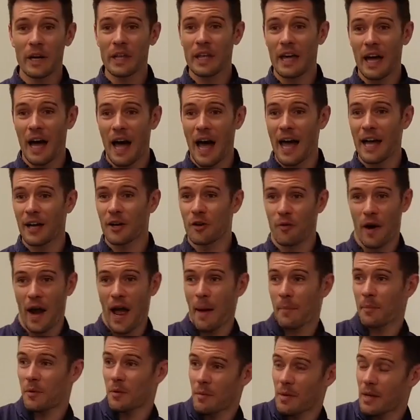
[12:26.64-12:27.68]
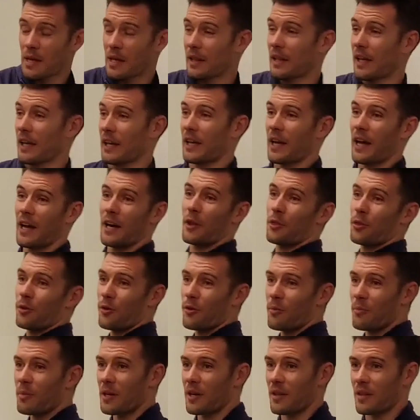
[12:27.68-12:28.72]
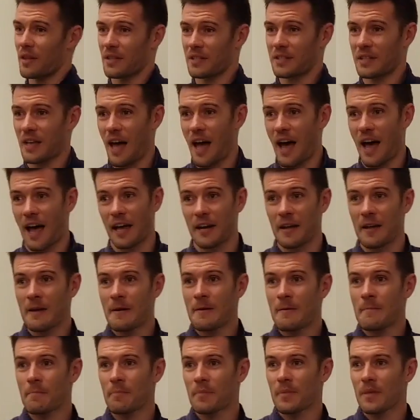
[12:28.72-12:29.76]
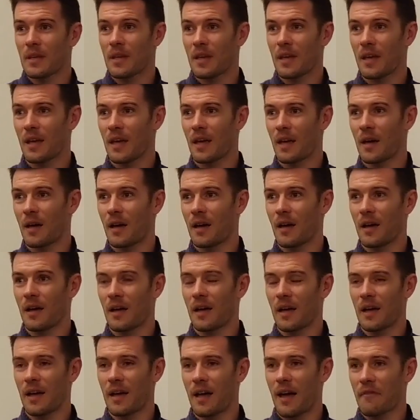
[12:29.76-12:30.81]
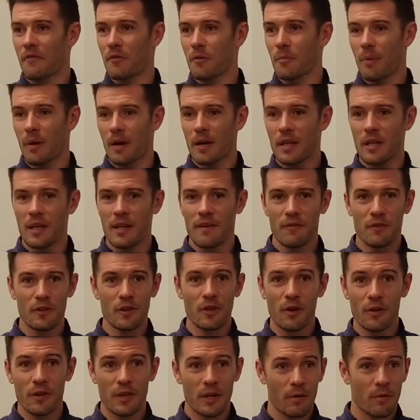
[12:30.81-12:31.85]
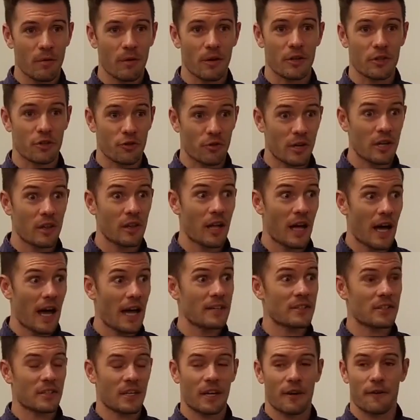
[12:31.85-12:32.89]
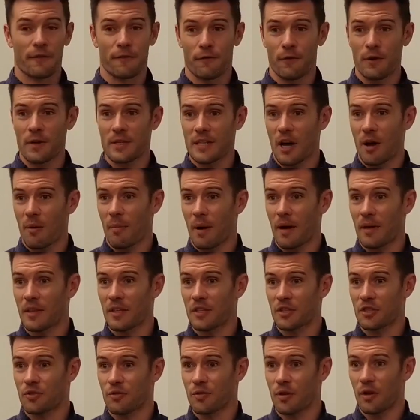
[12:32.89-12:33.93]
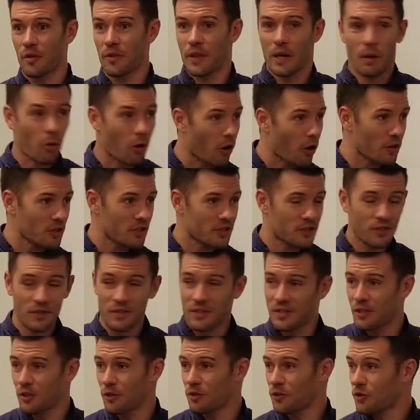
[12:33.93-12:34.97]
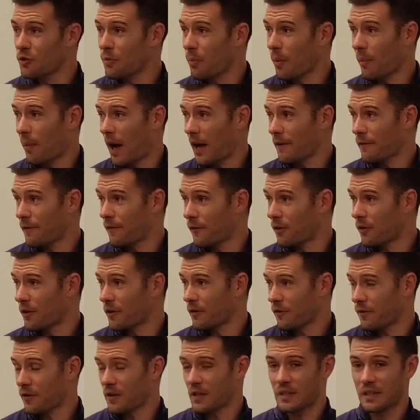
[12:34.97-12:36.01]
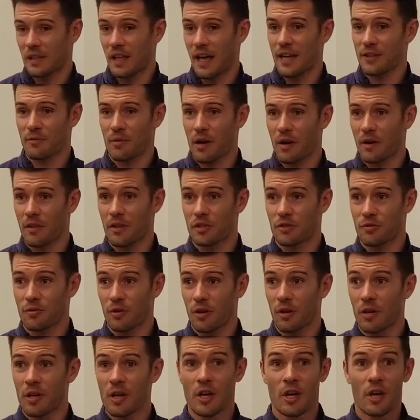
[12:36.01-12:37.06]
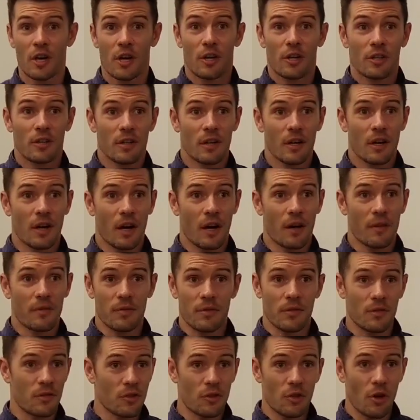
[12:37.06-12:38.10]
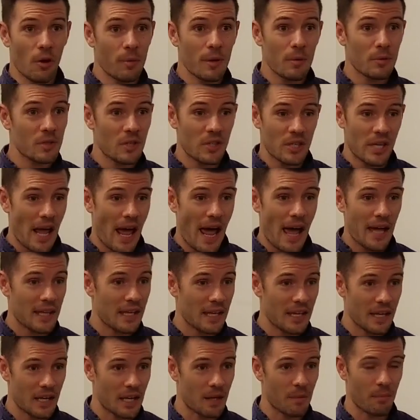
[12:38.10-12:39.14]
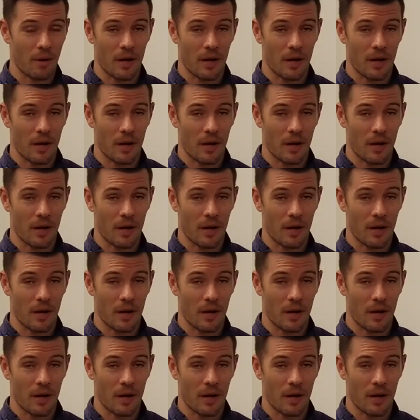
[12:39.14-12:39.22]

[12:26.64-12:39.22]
Everybody, even though they were adrenalized and kind of freaked out by this drill, they were all still super mindful, and for this last round of the drill, nobody was attacking anybody. Nobody was like, overreacting and freaking out.